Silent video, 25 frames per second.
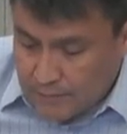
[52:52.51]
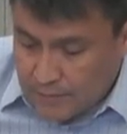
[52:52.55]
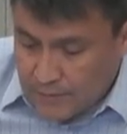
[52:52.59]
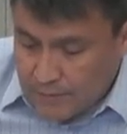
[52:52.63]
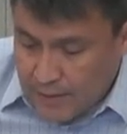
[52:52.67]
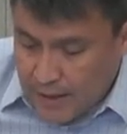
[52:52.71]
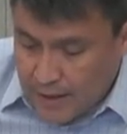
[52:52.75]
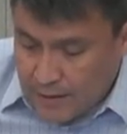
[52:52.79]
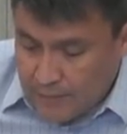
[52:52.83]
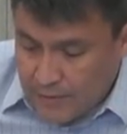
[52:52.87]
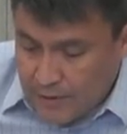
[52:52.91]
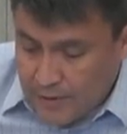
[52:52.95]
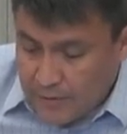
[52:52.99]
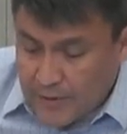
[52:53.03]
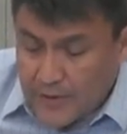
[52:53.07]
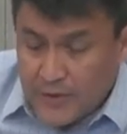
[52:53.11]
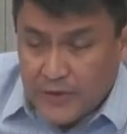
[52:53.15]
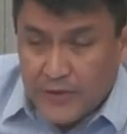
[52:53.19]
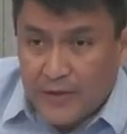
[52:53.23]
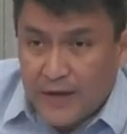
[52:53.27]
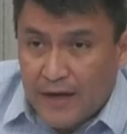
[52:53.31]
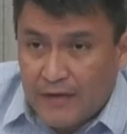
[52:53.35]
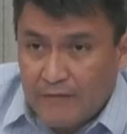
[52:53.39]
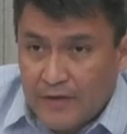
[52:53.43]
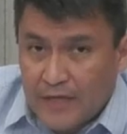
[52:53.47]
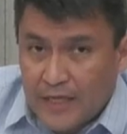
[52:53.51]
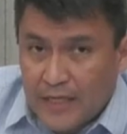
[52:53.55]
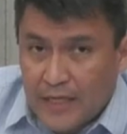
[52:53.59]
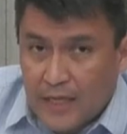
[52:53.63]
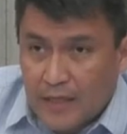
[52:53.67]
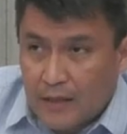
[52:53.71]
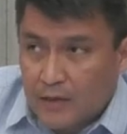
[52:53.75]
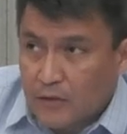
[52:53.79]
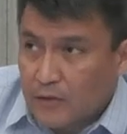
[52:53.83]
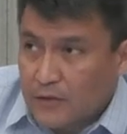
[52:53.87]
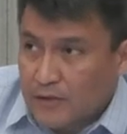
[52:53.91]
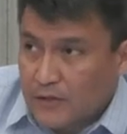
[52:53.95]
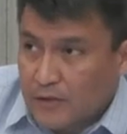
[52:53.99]
Madam Premier, do you have any
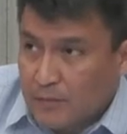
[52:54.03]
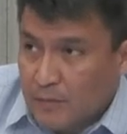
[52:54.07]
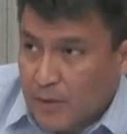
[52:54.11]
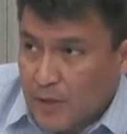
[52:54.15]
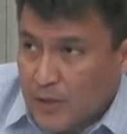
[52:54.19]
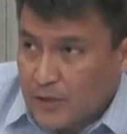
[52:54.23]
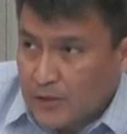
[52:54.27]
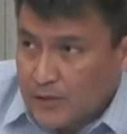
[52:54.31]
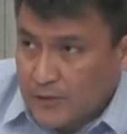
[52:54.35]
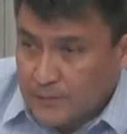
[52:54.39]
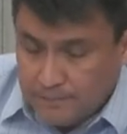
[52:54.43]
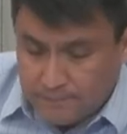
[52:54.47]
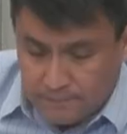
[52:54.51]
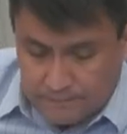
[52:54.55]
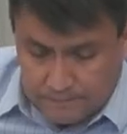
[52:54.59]
closing remarks?